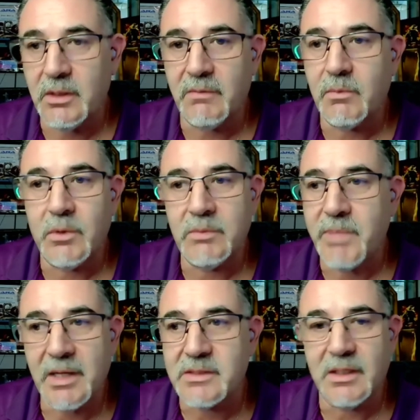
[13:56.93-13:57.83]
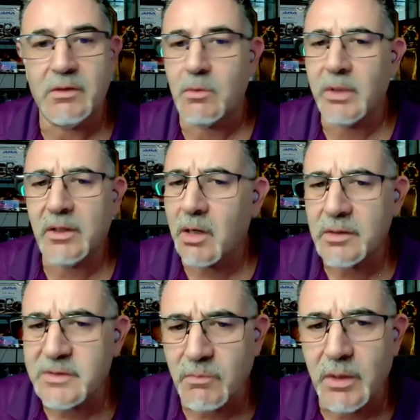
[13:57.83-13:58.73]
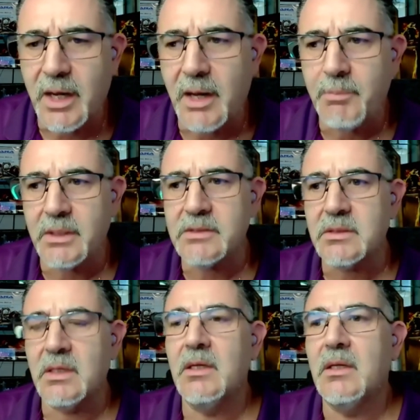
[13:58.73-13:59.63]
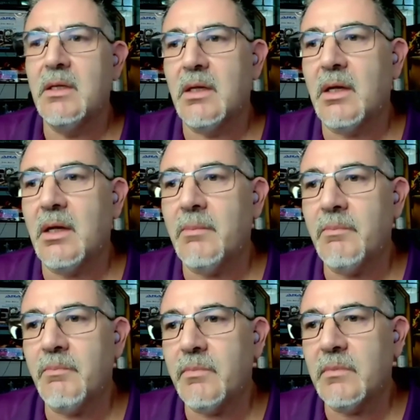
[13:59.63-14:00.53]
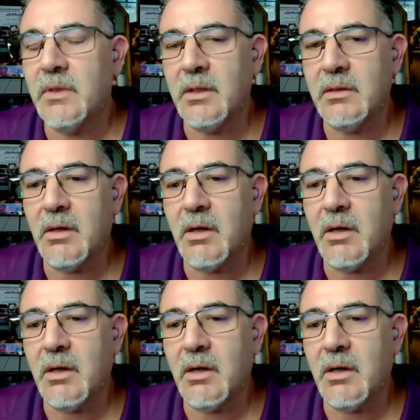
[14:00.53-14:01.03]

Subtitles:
that everyone bands together regardless of what happens. That